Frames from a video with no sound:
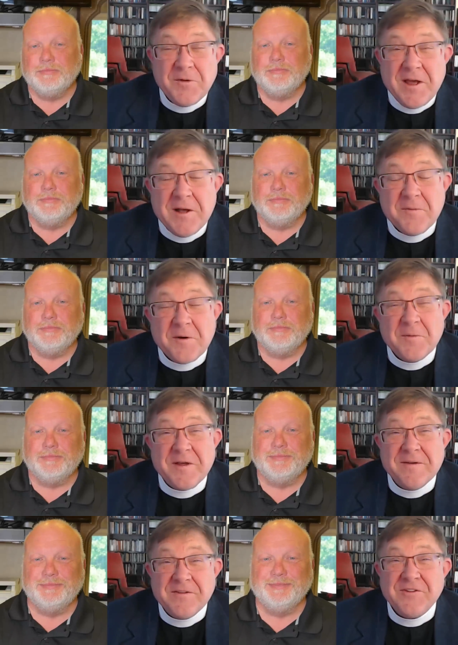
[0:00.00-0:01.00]
Speaker 1: now what
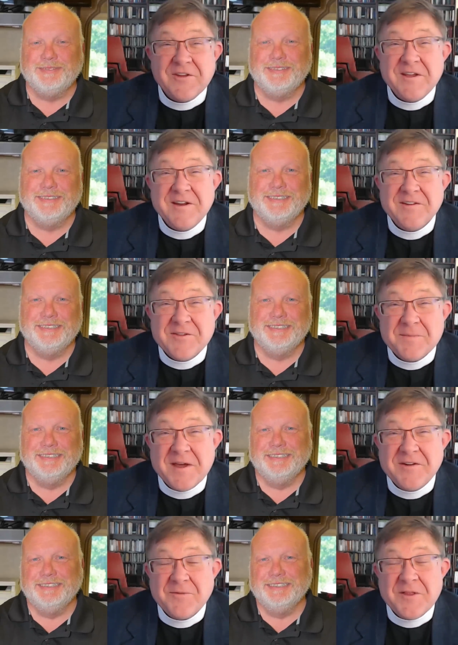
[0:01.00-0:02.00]
we have seen is
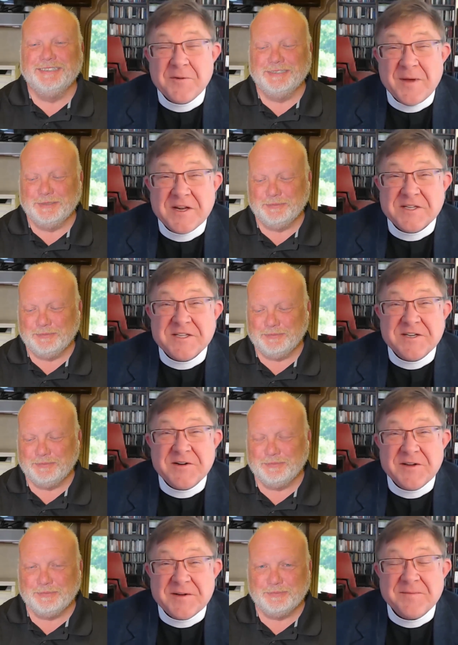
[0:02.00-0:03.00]
the when the
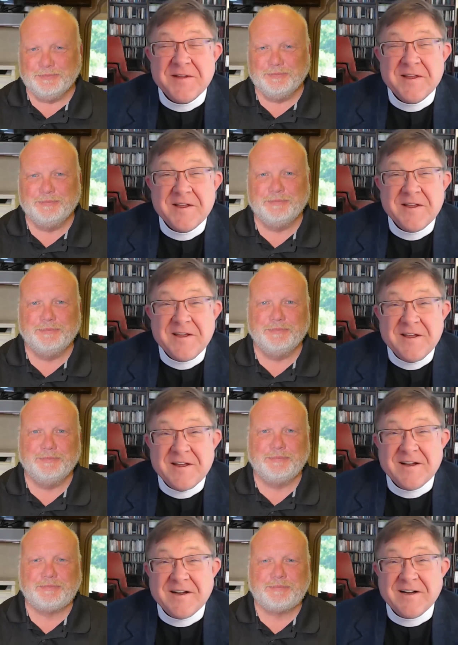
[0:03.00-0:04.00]
magisterium
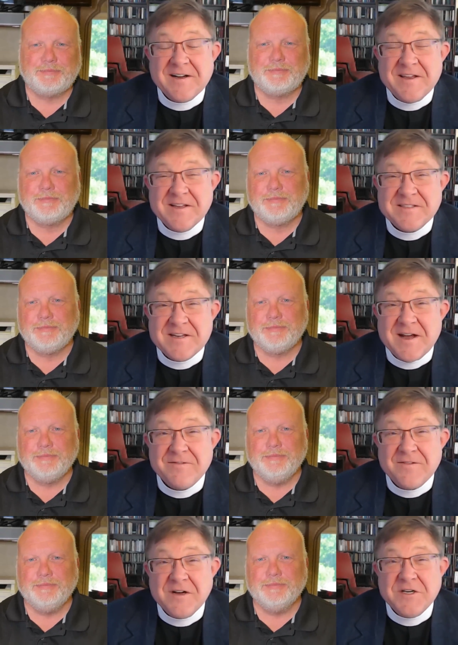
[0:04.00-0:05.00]
uh, is
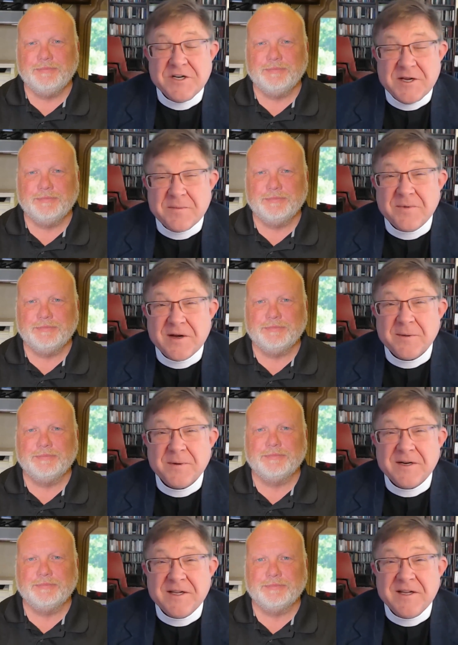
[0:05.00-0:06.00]
not functioning
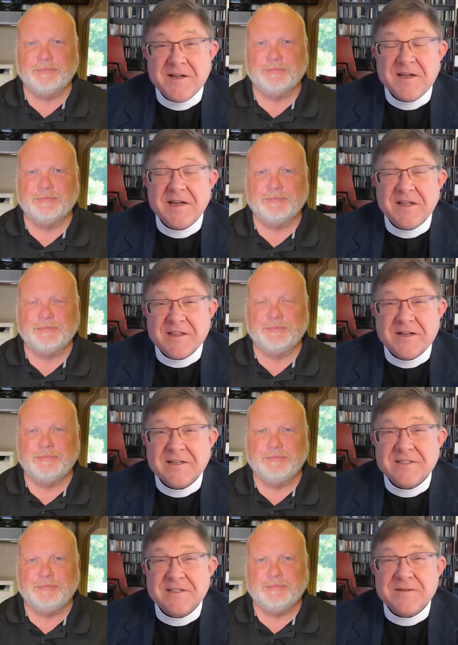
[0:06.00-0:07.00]
properly,
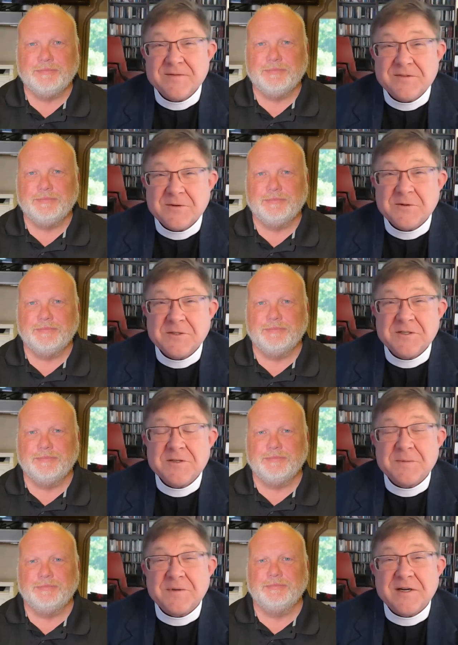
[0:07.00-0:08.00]
Catholicism falls
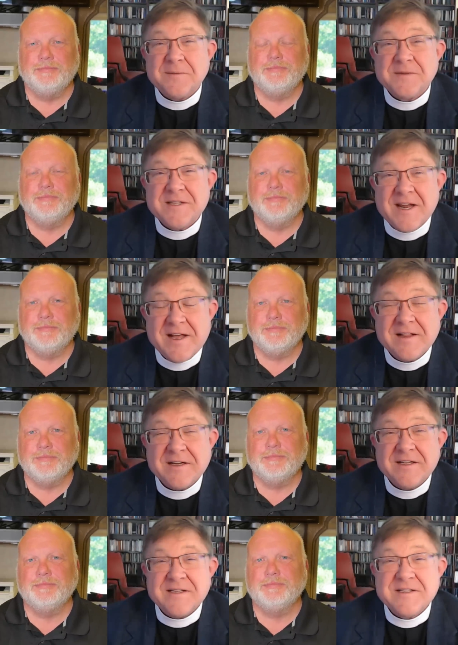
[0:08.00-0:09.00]
into the problems that
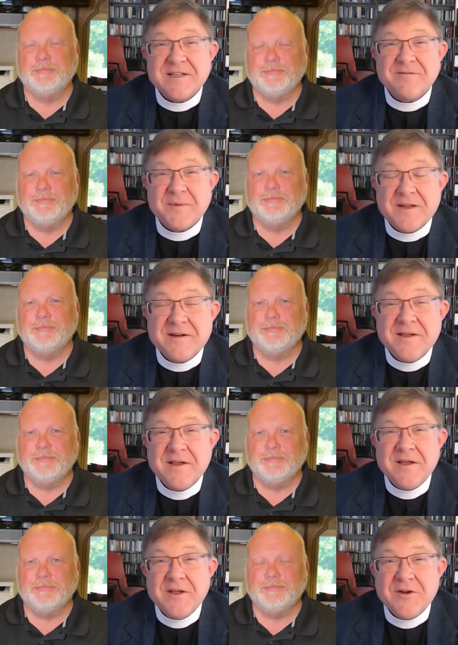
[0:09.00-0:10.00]
Anglicans have been
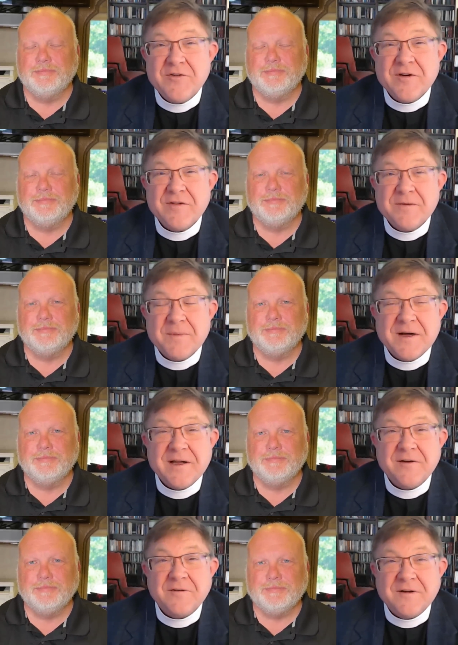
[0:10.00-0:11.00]
driven
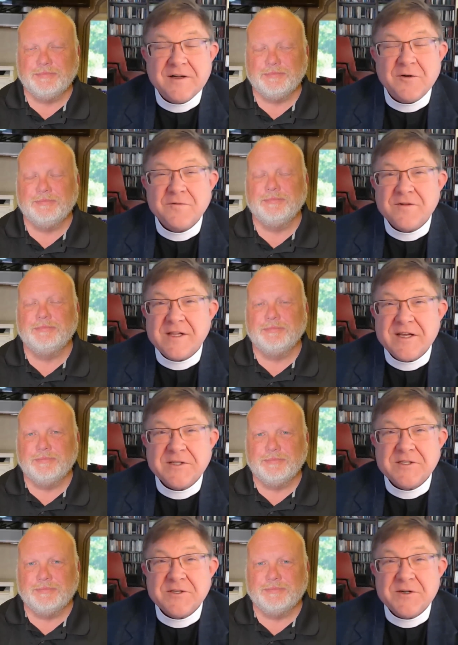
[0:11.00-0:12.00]
by over the
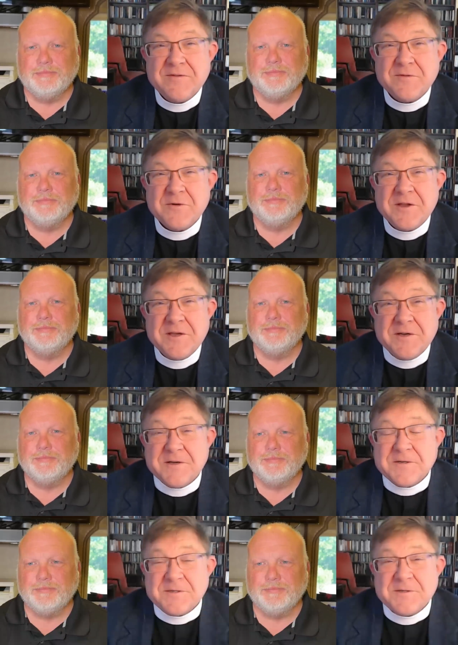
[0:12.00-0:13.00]
last 30, 40
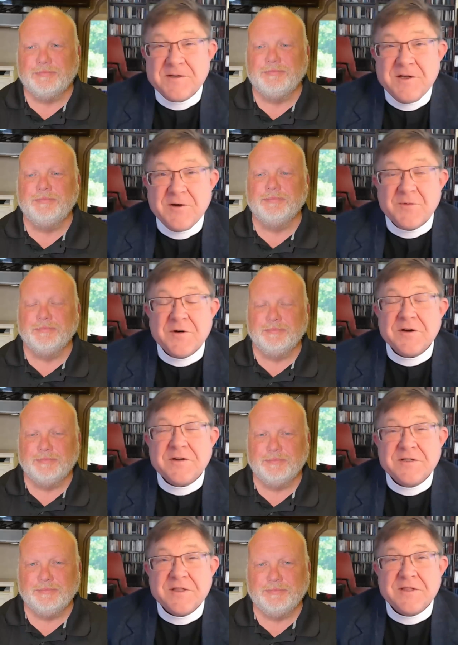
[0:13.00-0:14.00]
years. Mm -hmm. Where
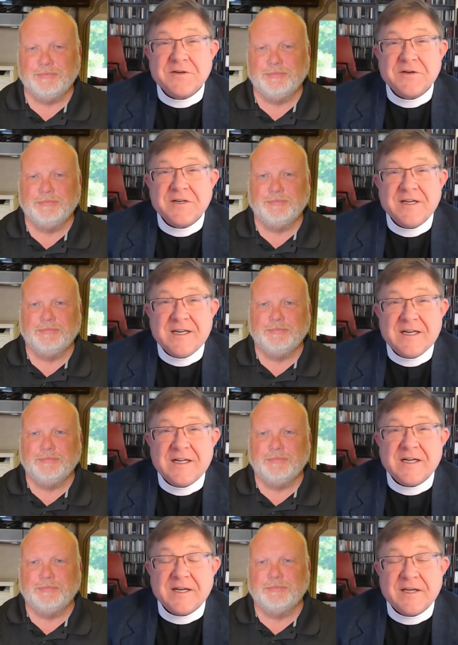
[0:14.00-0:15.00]
does authority
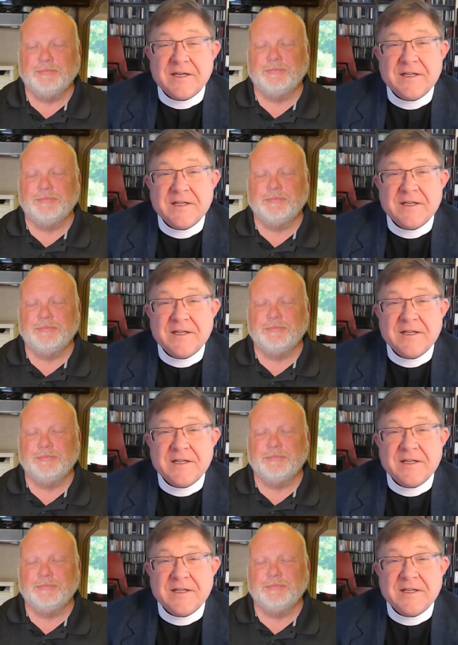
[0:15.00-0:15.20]
lie?